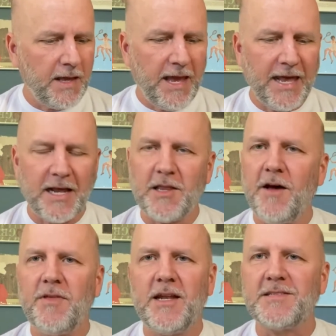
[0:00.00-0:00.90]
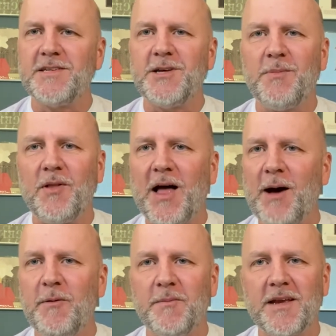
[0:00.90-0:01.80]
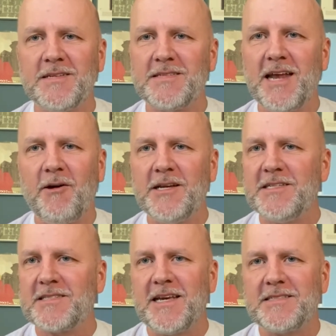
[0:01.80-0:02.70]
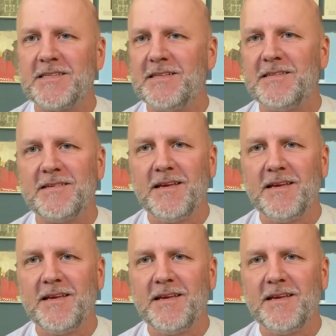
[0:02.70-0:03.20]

And I love that it's a double album, because now I just get to